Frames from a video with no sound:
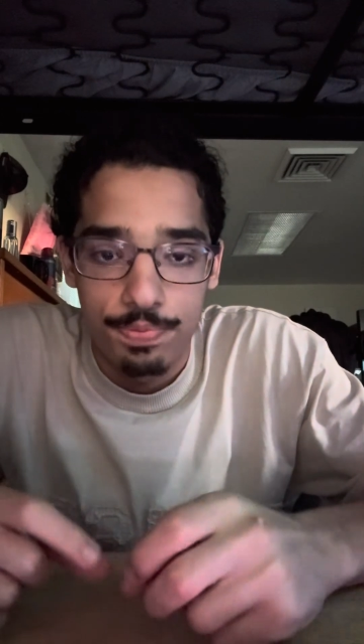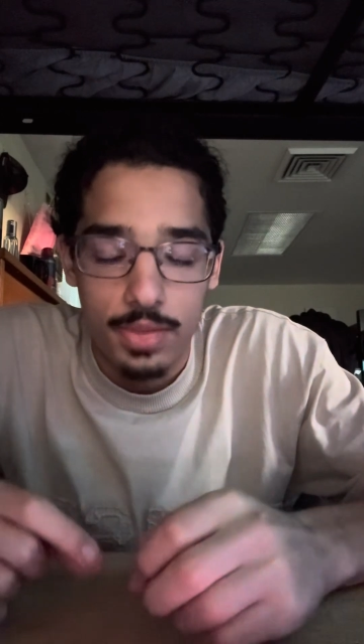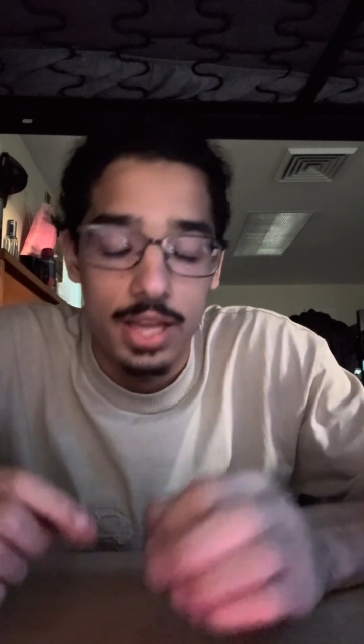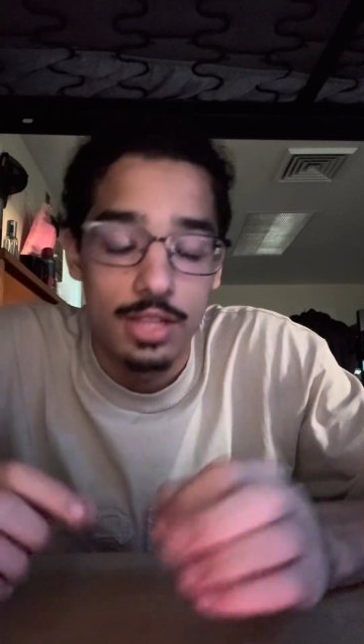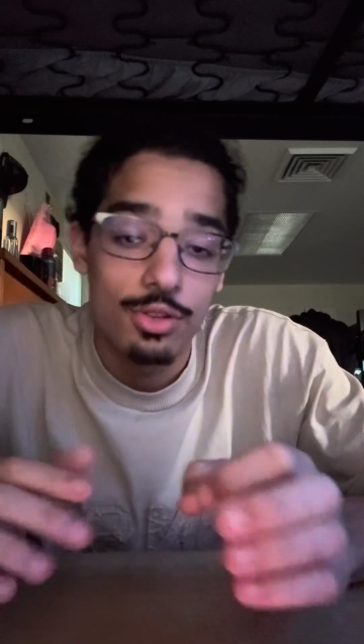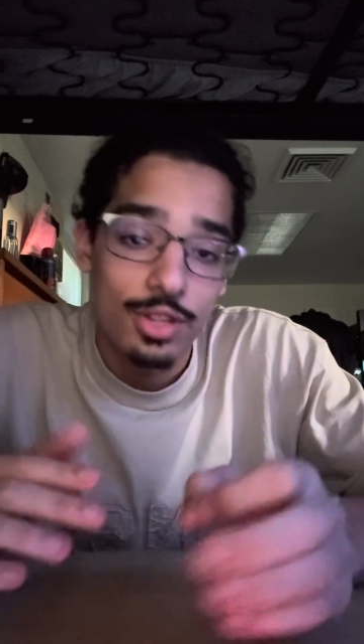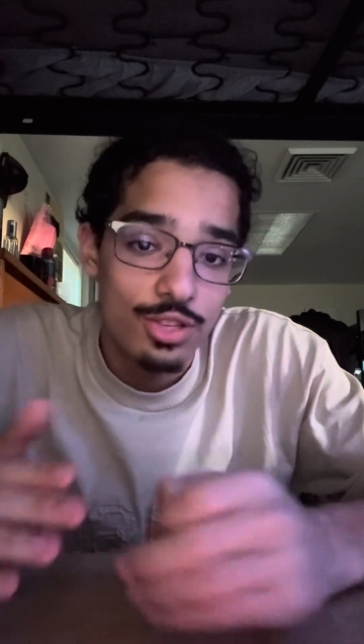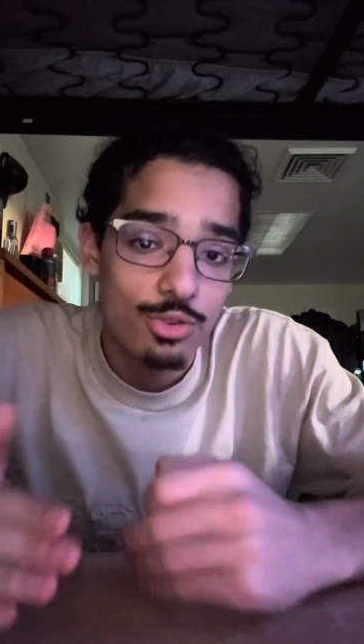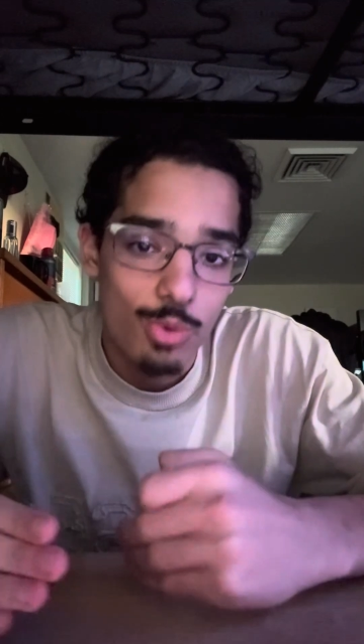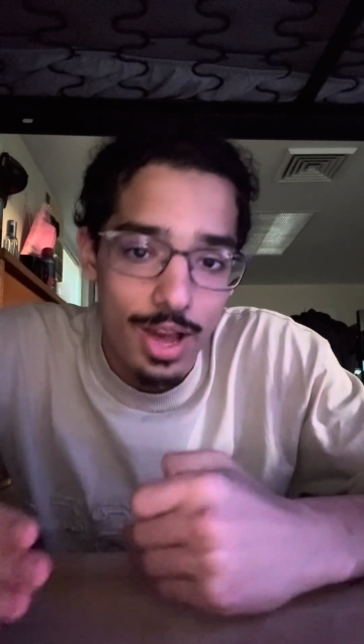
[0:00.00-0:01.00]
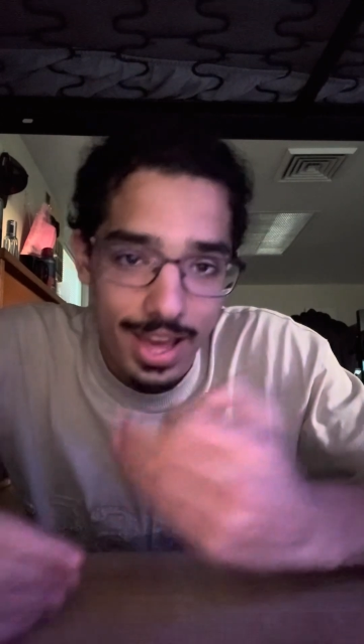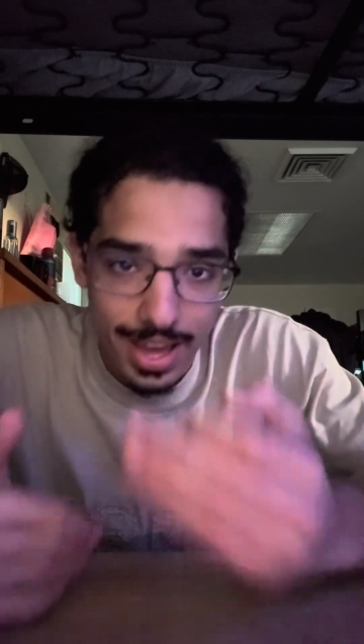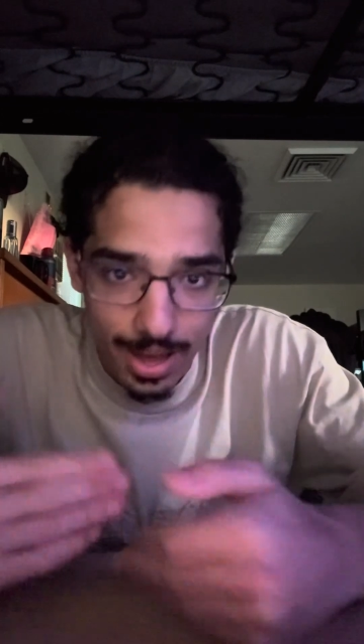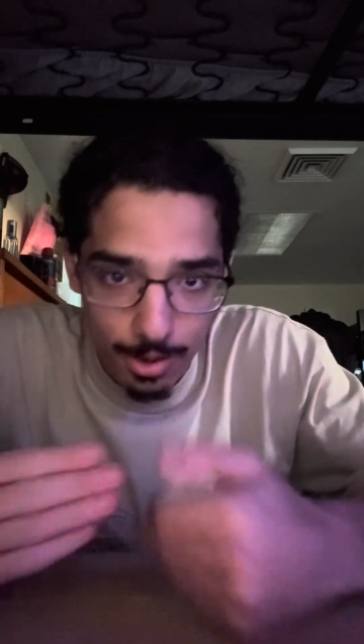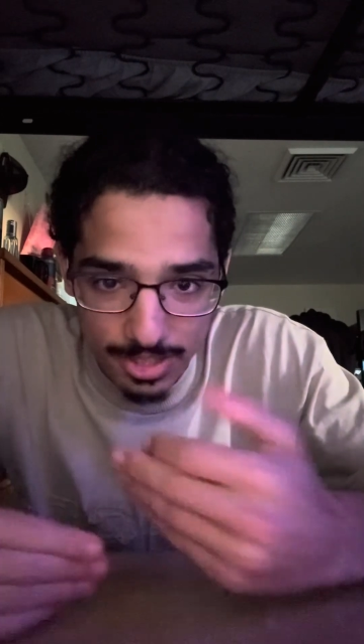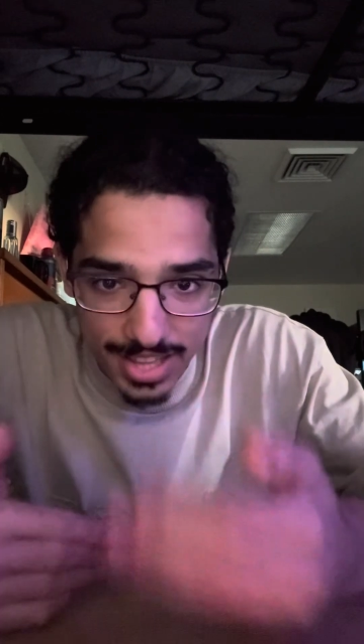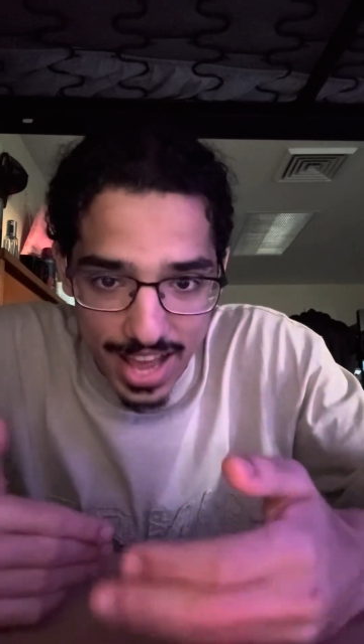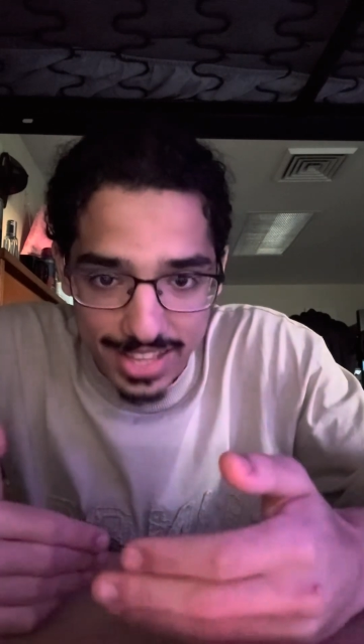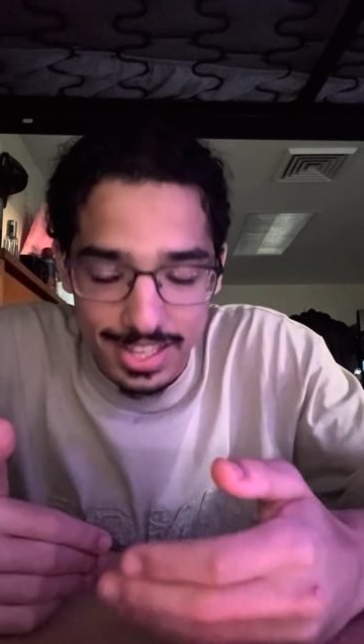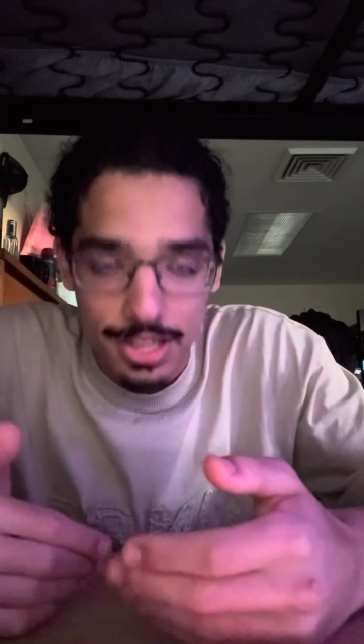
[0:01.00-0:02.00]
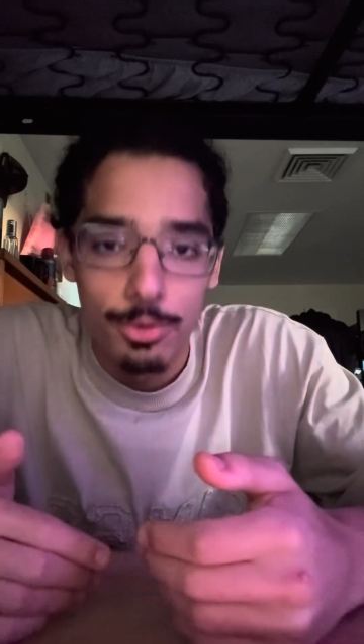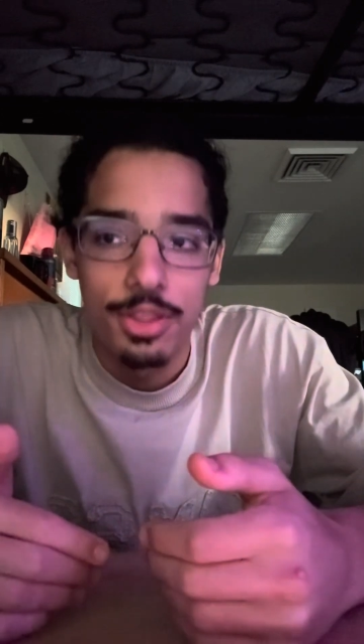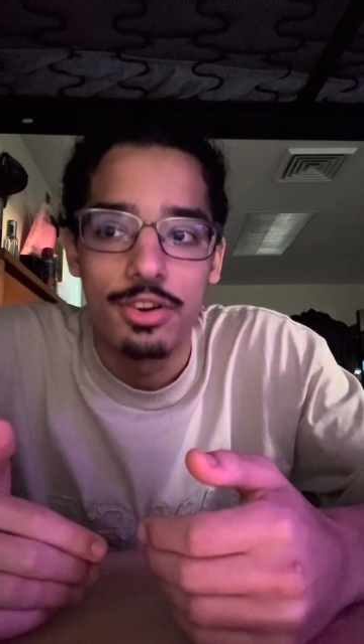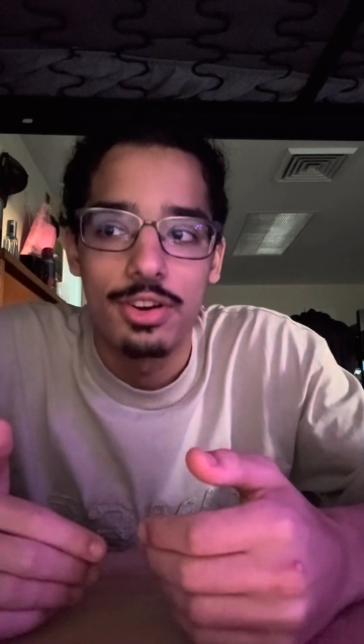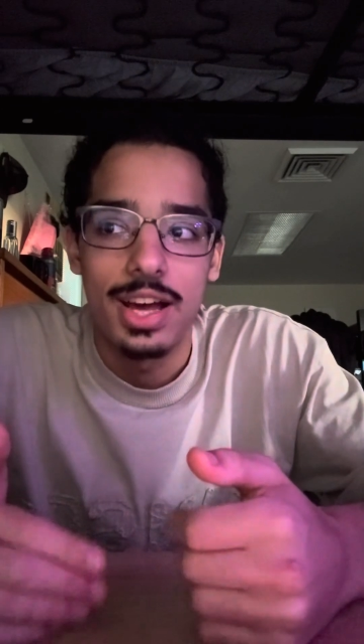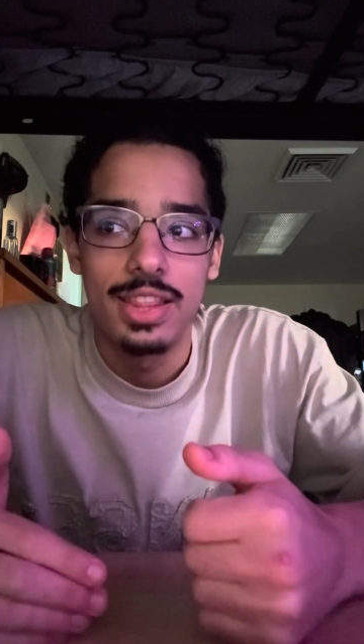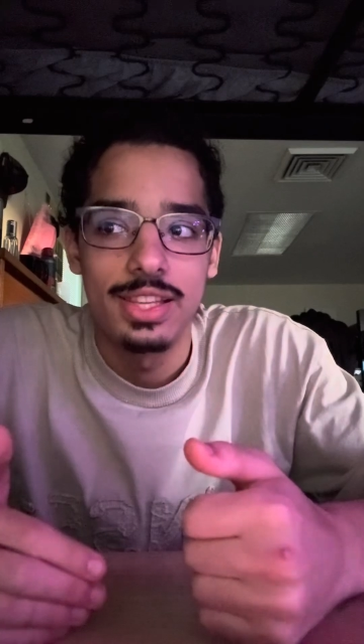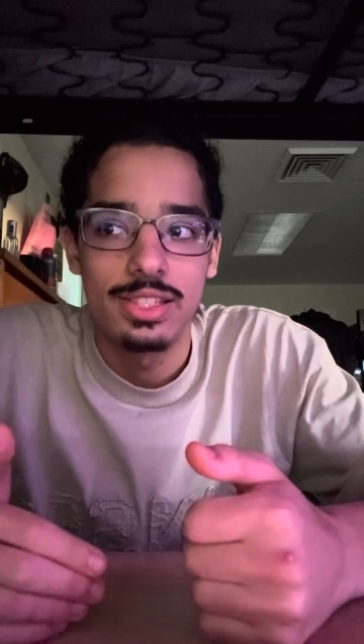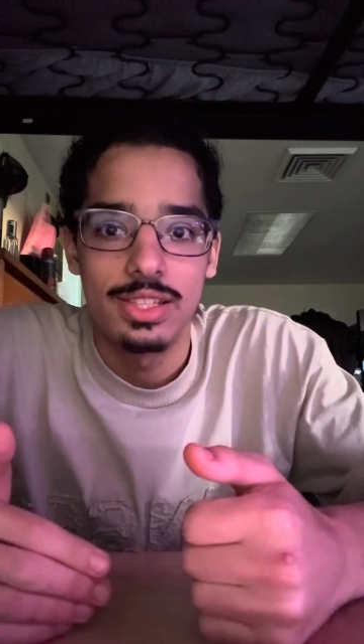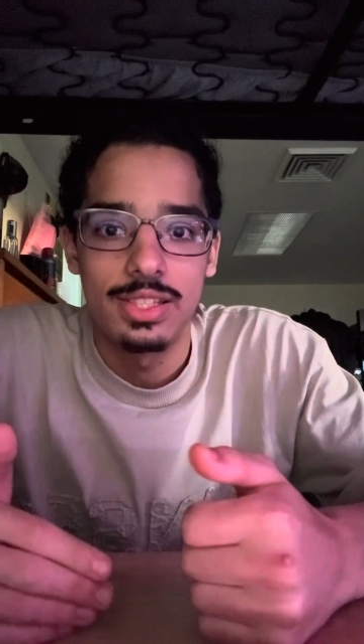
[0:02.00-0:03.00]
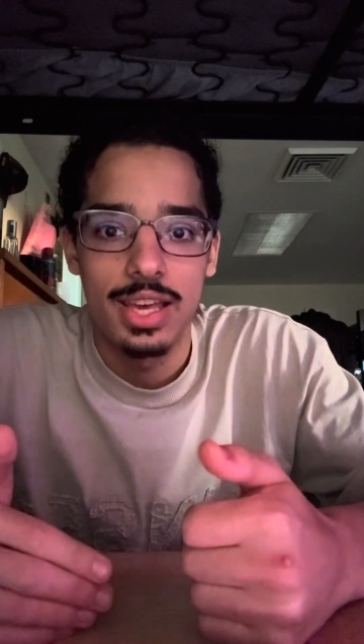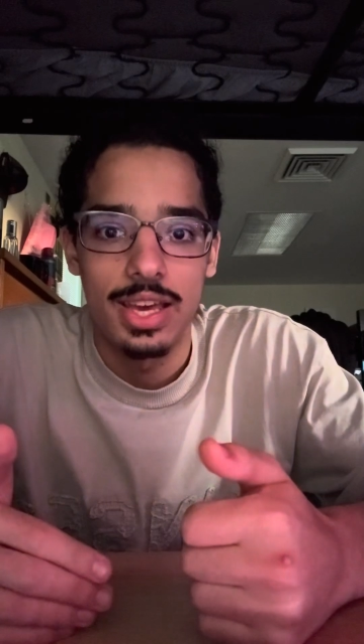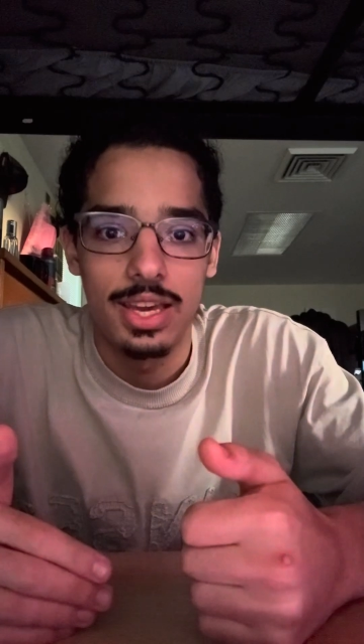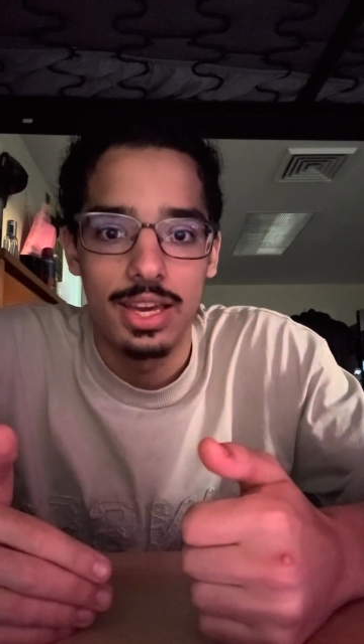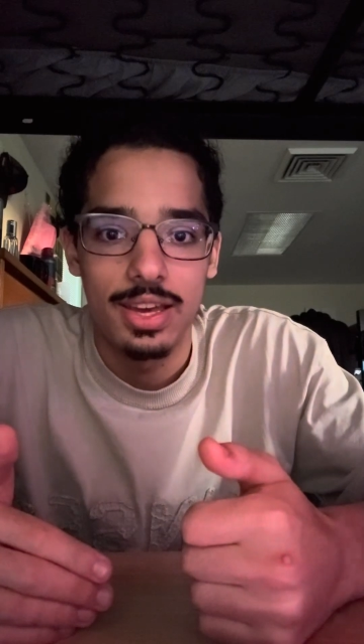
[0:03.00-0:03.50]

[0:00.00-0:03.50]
And so this is why I was asking whether or not this is a